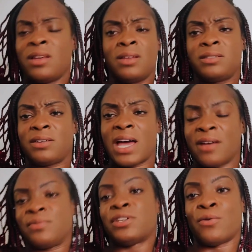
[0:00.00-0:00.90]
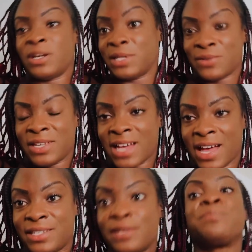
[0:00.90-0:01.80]
So yeah, don't want to be doing
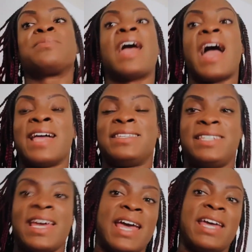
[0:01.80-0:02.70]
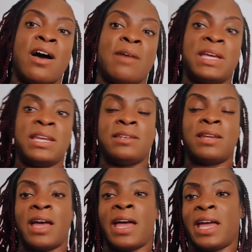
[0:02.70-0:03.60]
that. And today I'm in
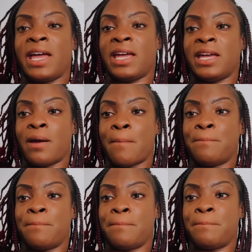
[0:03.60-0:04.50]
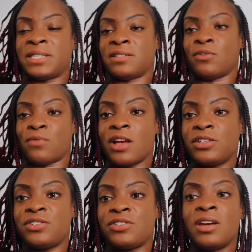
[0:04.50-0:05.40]
a bit of a
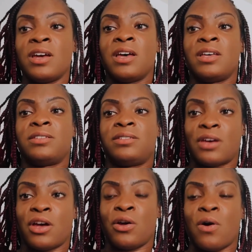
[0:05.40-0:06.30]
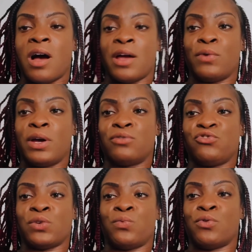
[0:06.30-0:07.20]
rush, so I will
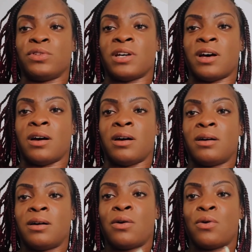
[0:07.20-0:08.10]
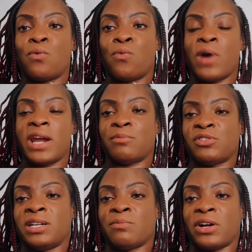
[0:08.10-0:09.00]
drink water when I'm
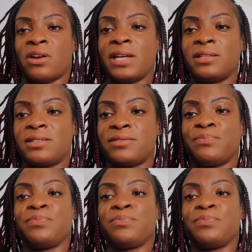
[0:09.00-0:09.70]
training my clients.